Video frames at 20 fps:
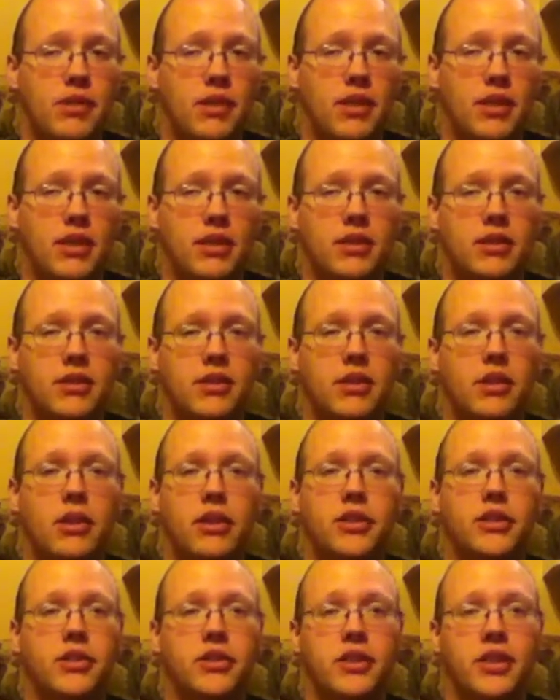It's
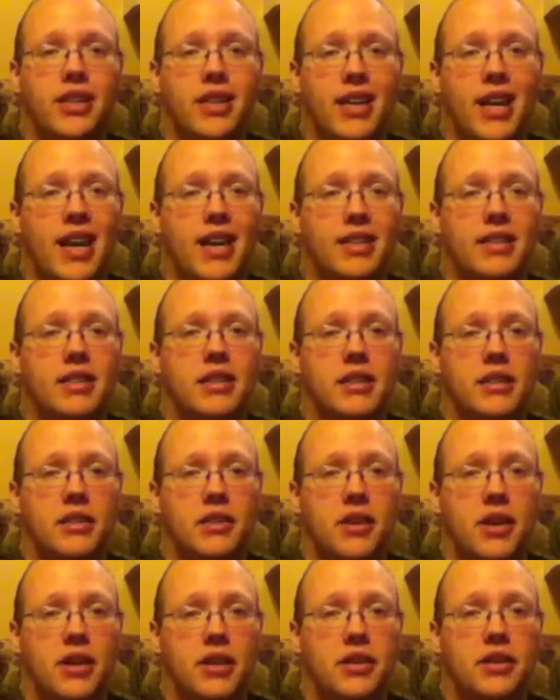largely the casting
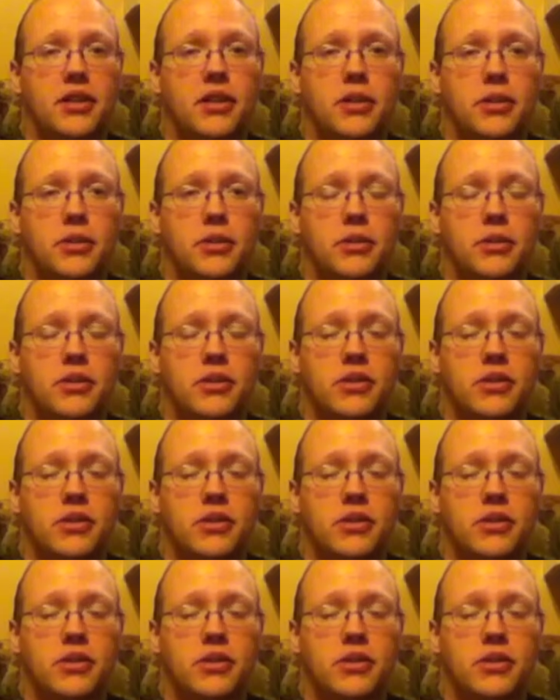director who